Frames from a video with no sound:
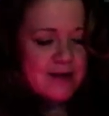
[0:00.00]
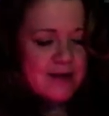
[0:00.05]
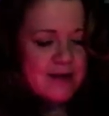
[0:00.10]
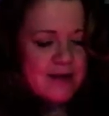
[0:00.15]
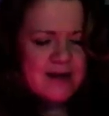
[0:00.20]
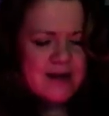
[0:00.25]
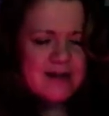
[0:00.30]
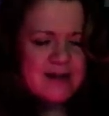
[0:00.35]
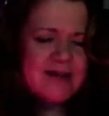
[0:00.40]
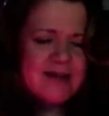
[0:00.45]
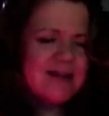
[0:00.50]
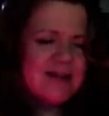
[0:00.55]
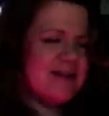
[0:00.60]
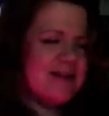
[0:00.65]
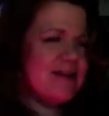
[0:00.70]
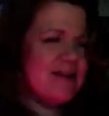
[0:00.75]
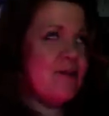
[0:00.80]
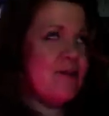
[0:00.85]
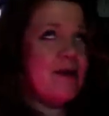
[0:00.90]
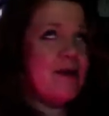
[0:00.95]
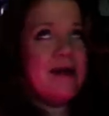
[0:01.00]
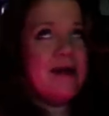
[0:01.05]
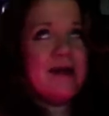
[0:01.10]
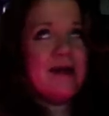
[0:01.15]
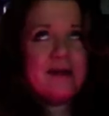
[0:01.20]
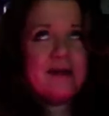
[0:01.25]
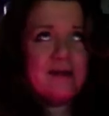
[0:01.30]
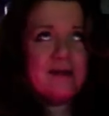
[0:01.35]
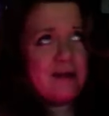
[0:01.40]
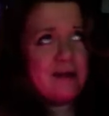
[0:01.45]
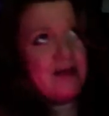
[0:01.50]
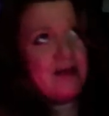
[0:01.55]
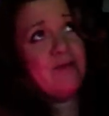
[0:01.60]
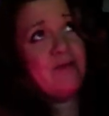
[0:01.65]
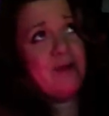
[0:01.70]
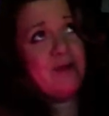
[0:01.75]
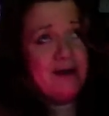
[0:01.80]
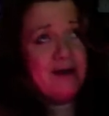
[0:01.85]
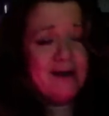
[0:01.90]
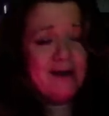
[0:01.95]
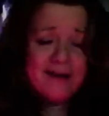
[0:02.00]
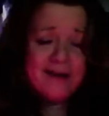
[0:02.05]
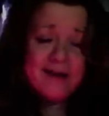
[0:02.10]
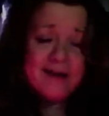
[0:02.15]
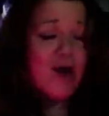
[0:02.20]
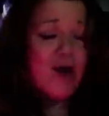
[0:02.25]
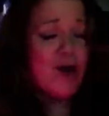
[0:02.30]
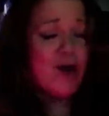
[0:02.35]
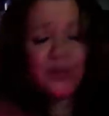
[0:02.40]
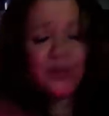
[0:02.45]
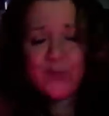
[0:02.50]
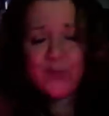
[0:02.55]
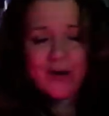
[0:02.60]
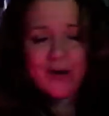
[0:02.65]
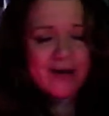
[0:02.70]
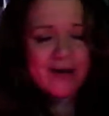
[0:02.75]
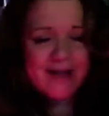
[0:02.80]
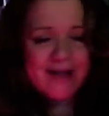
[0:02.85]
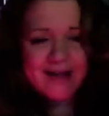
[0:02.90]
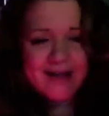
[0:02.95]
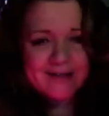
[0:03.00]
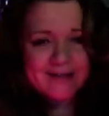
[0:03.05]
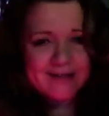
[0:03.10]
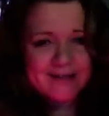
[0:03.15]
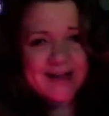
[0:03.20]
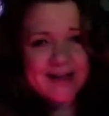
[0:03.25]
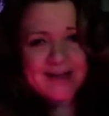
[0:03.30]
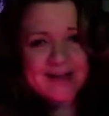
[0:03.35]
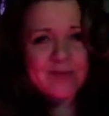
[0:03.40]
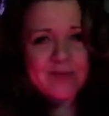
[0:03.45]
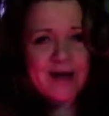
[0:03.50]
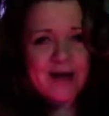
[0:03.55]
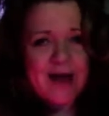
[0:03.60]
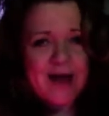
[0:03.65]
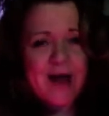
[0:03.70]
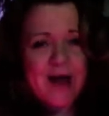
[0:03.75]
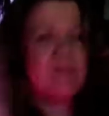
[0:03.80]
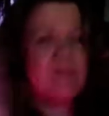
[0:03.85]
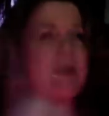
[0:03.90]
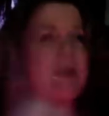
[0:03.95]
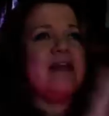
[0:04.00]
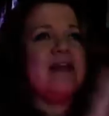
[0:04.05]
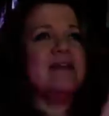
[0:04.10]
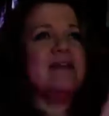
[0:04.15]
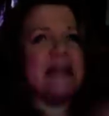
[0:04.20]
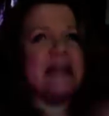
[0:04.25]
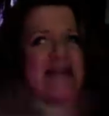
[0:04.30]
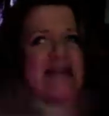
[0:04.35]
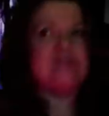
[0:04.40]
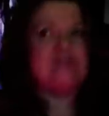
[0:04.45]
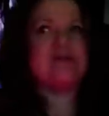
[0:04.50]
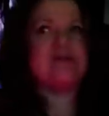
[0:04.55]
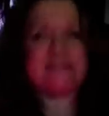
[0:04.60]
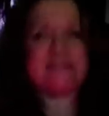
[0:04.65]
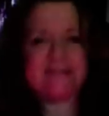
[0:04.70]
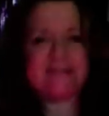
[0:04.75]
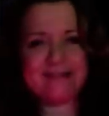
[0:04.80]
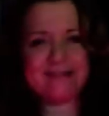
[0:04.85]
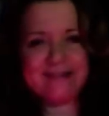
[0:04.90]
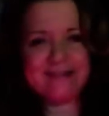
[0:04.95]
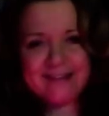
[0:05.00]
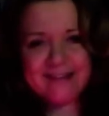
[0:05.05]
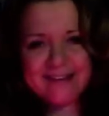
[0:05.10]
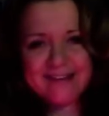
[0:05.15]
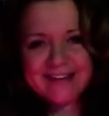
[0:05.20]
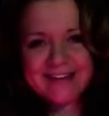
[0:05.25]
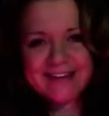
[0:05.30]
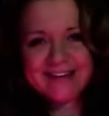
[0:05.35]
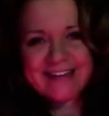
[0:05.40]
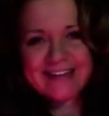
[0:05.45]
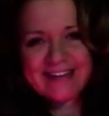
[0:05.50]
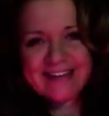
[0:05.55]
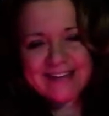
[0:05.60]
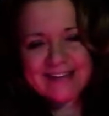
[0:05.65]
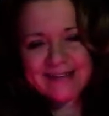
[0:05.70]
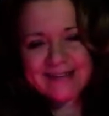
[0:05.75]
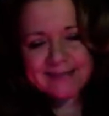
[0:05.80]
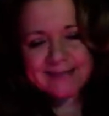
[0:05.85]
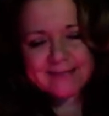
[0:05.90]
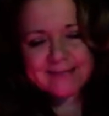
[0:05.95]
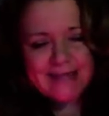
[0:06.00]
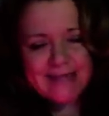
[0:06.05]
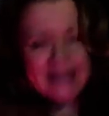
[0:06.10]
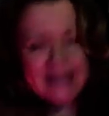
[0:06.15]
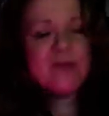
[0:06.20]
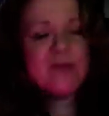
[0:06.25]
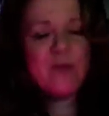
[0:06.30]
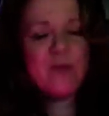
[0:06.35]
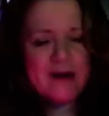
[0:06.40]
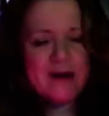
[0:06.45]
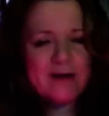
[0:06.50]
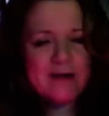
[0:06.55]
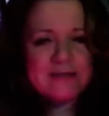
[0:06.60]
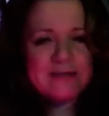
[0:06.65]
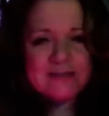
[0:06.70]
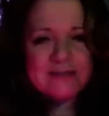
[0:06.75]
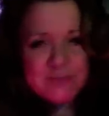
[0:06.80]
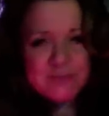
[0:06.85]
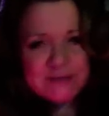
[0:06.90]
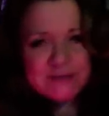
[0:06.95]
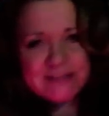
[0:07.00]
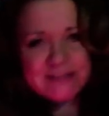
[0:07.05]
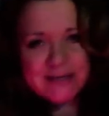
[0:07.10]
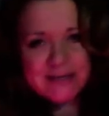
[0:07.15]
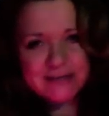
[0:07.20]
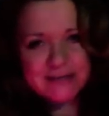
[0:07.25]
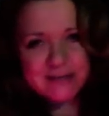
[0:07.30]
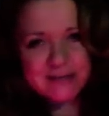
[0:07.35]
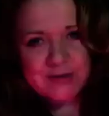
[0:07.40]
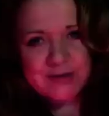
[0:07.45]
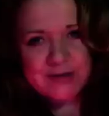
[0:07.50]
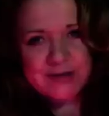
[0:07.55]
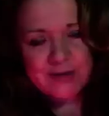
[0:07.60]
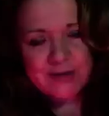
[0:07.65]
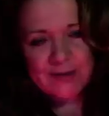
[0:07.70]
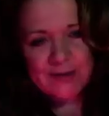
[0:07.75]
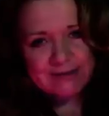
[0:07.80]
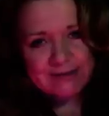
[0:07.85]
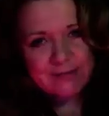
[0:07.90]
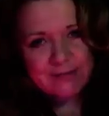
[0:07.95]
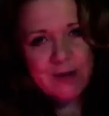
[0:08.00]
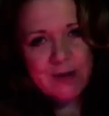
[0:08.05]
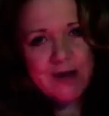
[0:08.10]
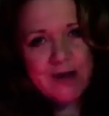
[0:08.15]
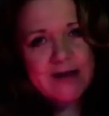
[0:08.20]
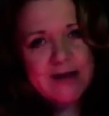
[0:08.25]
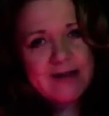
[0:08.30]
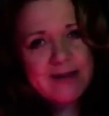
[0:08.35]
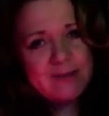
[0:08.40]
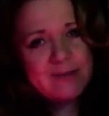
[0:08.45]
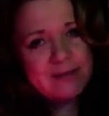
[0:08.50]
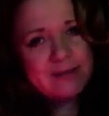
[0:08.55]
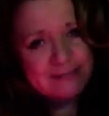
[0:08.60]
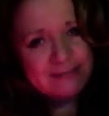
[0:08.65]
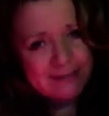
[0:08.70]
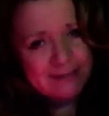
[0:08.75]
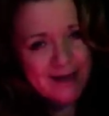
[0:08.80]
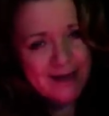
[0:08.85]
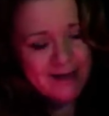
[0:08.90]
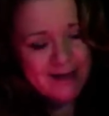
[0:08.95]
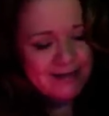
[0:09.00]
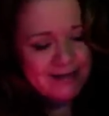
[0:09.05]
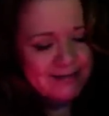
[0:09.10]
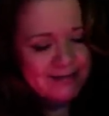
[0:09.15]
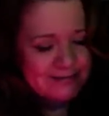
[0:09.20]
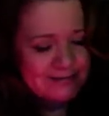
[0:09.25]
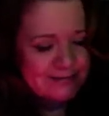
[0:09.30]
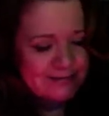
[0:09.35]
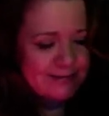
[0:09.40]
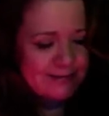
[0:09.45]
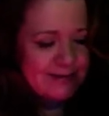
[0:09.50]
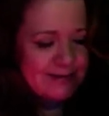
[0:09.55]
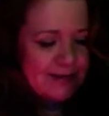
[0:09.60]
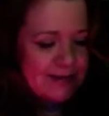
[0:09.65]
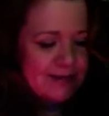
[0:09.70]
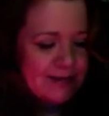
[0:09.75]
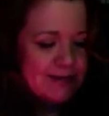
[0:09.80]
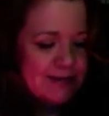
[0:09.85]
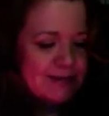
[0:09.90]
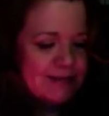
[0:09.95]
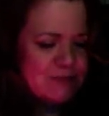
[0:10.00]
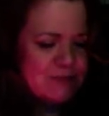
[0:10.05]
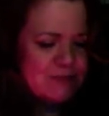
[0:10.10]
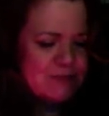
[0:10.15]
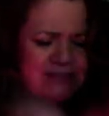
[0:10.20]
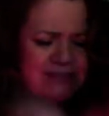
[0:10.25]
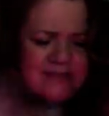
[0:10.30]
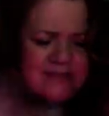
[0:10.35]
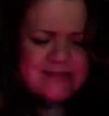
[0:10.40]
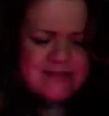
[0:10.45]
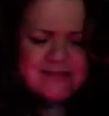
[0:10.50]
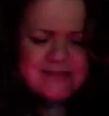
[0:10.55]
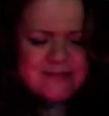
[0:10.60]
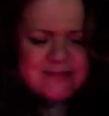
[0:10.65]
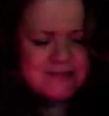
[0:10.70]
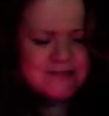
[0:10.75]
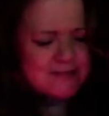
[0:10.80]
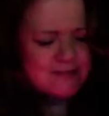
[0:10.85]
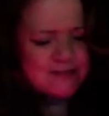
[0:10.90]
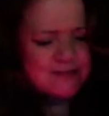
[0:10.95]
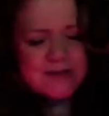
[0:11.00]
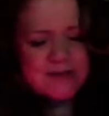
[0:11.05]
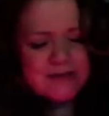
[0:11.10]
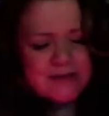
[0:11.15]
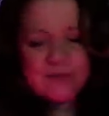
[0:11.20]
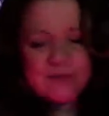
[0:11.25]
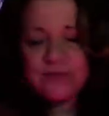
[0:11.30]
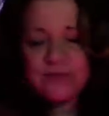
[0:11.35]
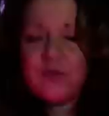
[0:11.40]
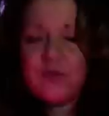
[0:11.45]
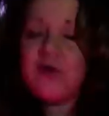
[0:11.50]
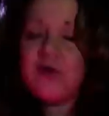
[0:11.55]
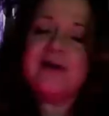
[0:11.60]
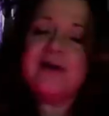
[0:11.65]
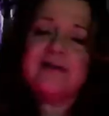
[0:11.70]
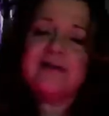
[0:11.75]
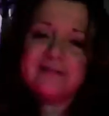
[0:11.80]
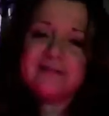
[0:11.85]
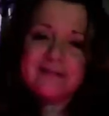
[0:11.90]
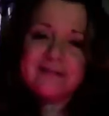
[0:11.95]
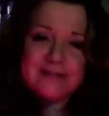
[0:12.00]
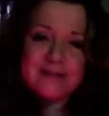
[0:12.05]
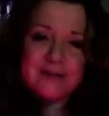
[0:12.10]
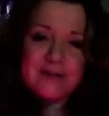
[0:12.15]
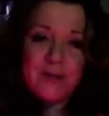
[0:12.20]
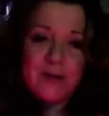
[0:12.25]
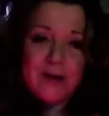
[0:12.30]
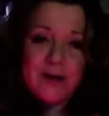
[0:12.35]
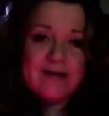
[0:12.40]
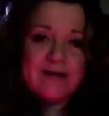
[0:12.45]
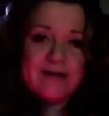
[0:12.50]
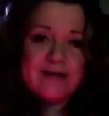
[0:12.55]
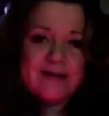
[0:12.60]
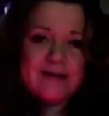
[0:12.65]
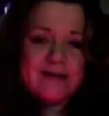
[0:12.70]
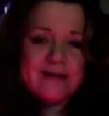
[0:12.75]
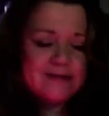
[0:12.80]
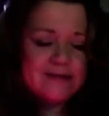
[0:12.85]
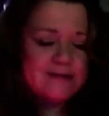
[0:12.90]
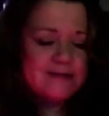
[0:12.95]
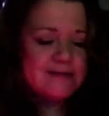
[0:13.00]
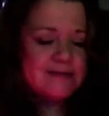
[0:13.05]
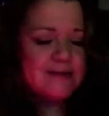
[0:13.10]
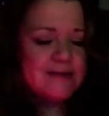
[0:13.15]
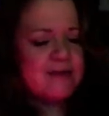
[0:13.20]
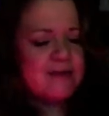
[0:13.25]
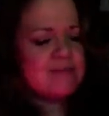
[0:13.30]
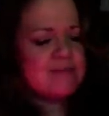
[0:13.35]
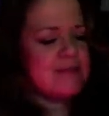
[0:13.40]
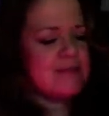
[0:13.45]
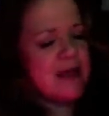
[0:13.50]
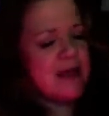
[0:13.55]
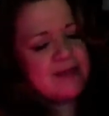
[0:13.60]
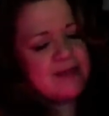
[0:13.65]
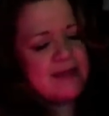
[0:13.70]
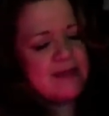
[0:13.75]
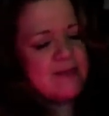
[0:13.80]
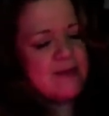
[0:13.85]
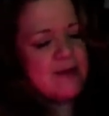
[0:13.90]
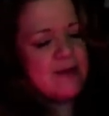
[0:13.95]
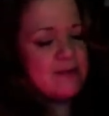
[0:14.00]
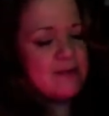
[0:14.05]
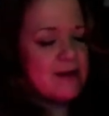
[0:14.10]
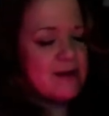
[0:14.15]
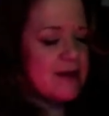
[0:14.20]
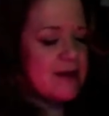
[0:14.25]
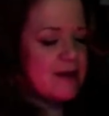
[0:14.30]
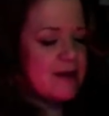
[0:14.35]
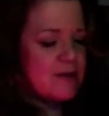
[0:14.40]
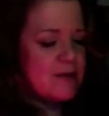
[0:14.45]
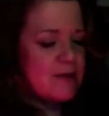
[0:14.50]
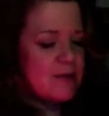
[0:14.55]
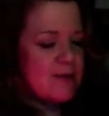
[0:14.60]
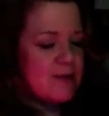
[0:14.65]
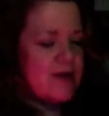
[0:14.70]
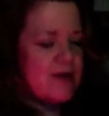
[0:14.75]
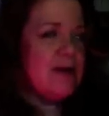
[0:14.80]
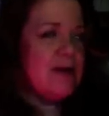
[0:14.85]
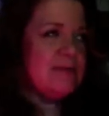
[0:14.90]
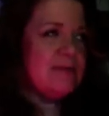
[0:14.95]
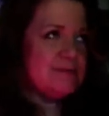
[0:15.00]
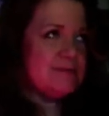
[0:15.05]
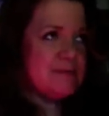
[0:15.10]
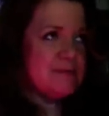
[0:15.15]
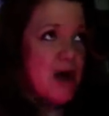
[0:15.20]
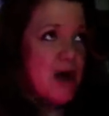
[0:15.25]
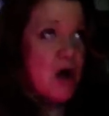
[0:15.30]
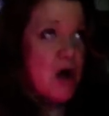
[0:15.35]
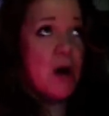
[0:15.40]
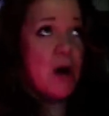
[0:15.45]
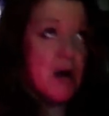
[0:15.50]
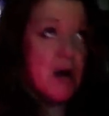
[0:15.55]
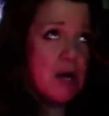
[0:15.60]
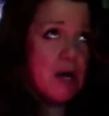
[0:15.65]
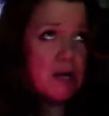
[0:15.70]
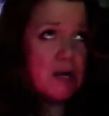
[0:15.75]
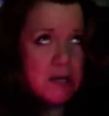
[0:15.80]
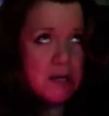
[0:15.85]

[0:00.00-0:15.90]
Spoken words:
And I thought, whatever. No, I can't. I'm not even interested in anyone. I was too busy concentrating on my sobriety and my son Alex, and this was 2004. And so what I did is I got the email when I got home, and I went, oh, all right.